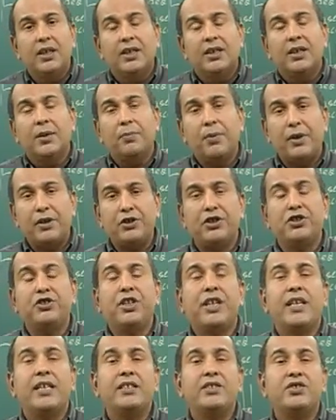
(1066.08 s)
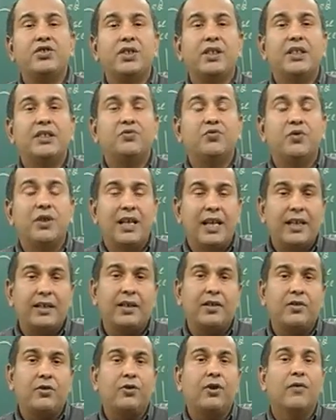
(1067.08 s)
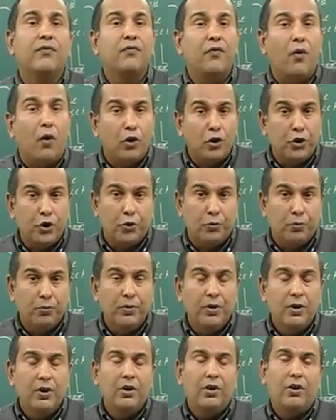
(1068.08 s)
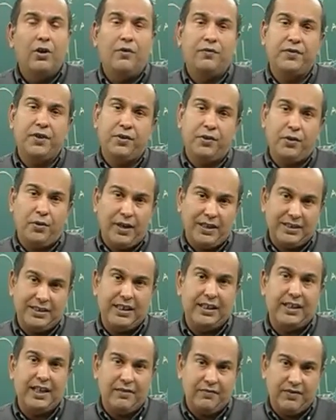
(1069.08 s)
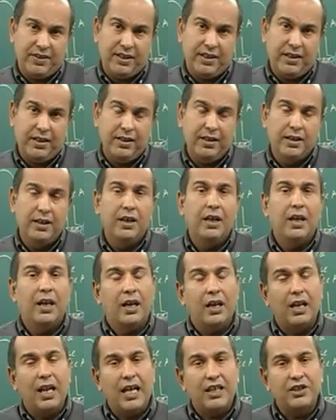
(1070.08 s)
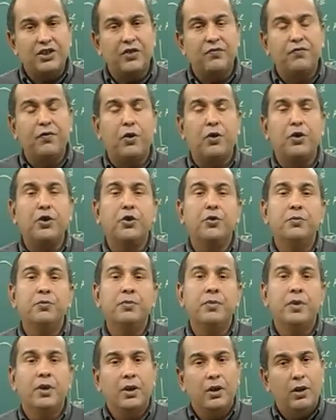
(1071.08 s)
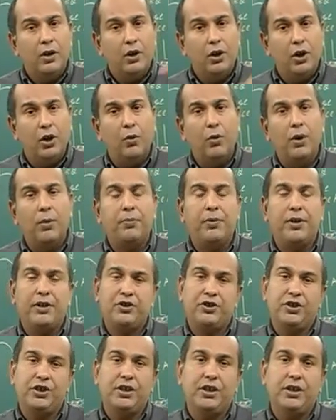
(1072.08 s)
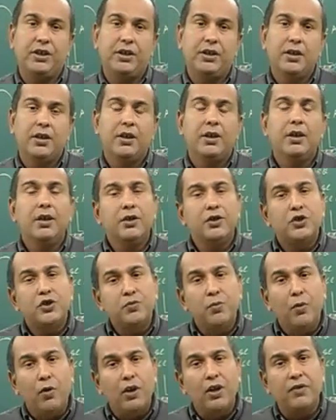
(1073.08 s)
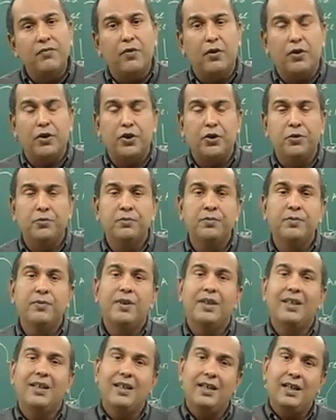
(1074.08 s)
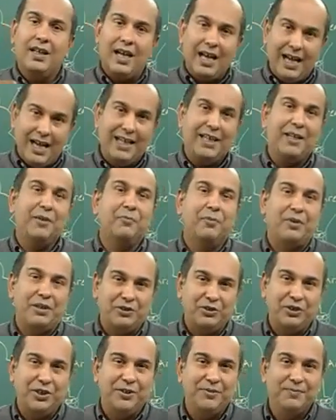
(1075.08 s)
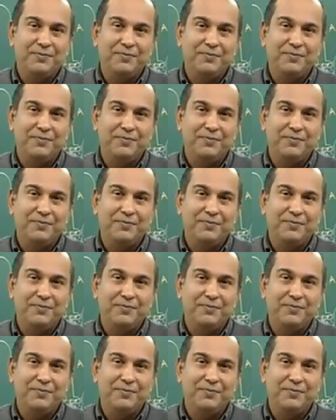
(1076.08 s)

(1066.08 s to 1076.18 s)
The pressure change is related to the volume of the thoracic cavity. Larger volume, lower pressure; smaller volume, higher pressure.